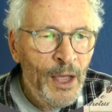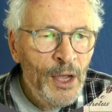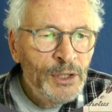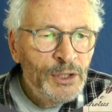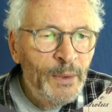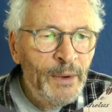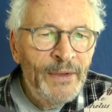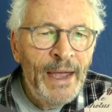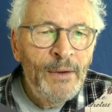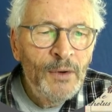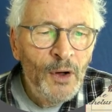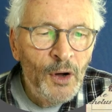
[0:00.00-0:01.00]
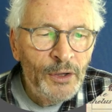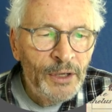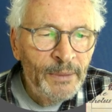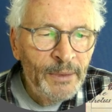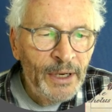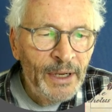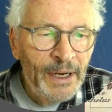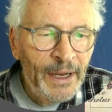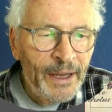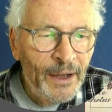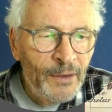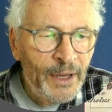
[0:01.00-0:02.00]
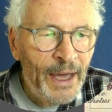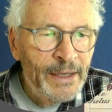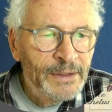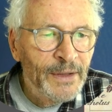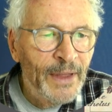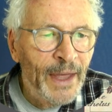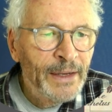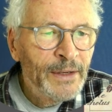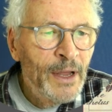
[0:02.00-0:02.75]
So we've now got, and I'm going to click OK to that,